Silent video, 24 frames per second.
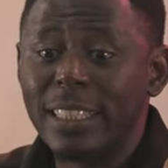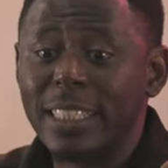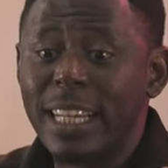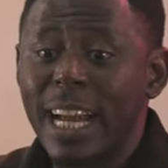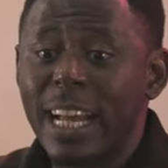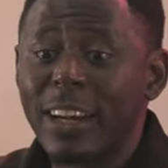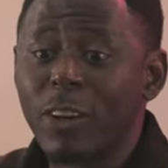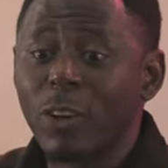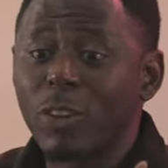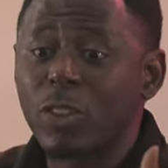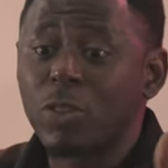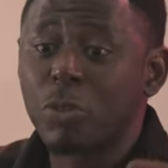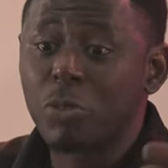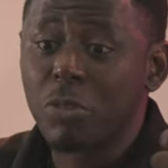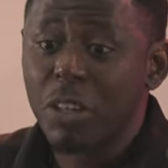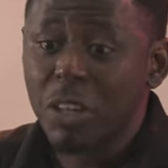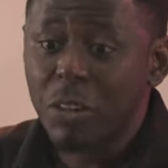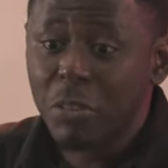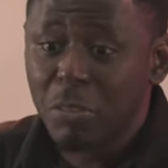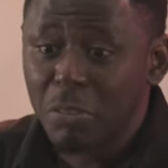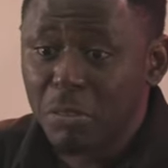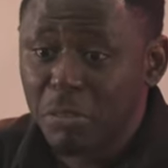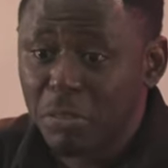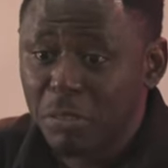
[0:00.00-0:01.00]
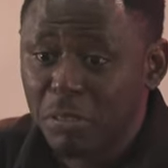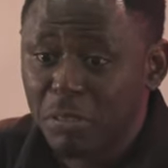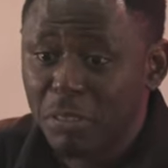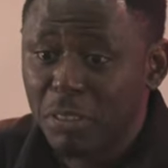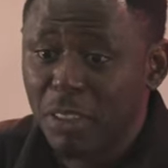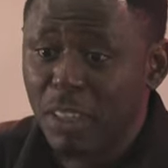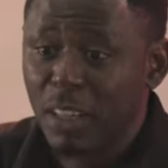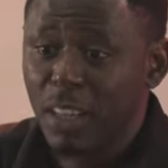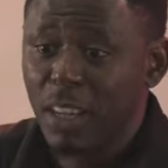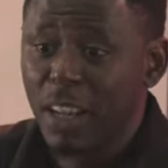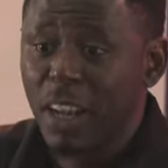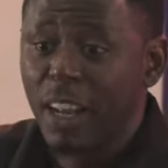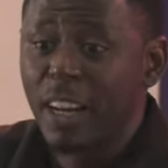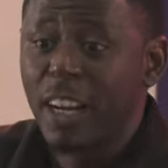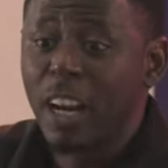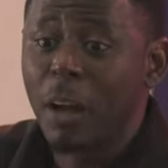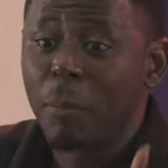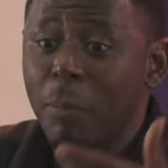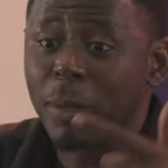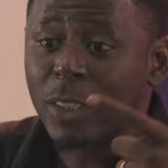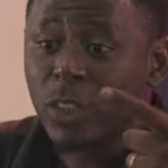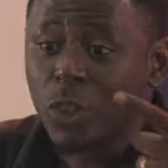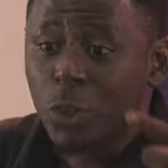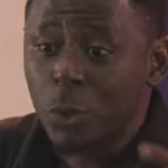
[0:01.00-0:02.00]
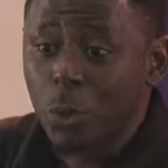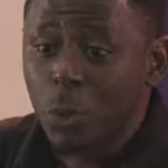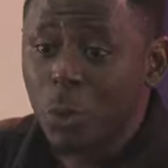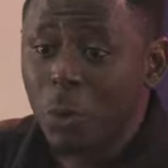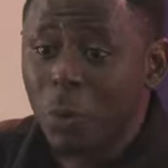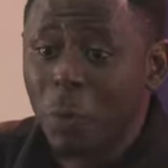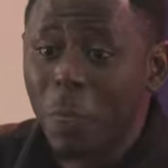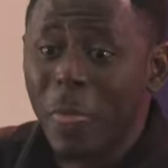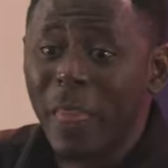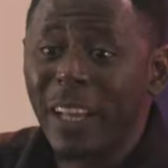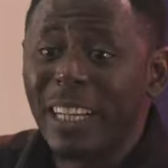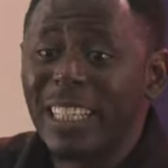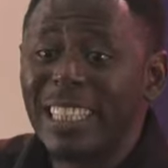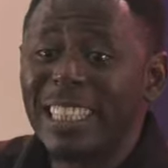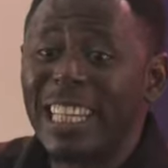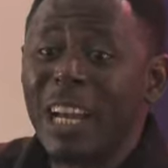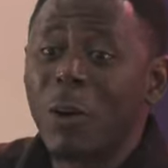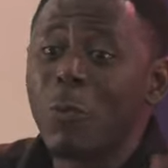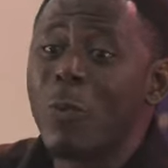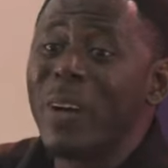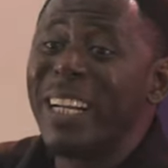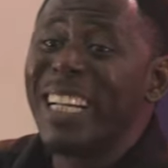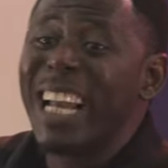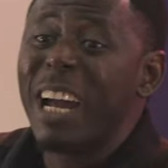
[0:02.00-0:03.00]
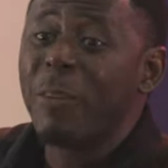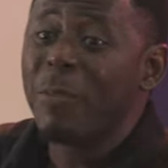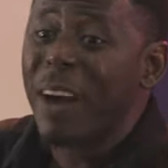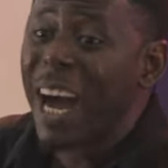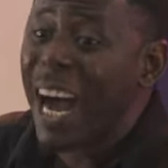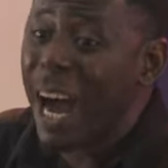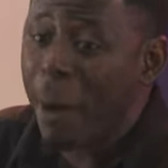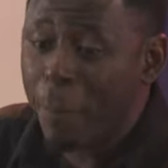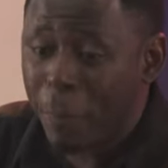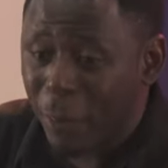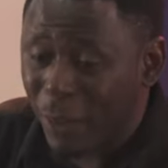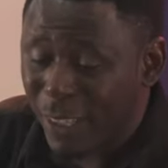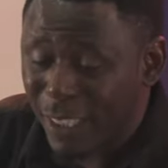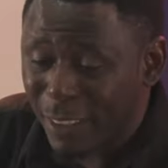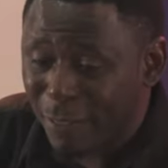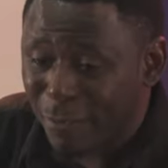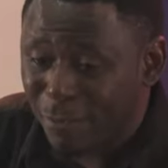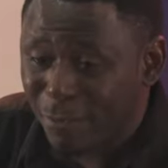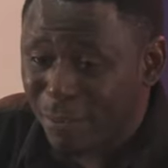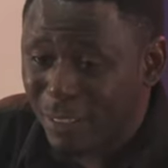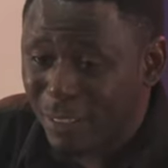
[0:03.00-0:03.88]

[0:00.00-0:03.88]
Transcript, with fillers: they are not real. Number two, they will never happen.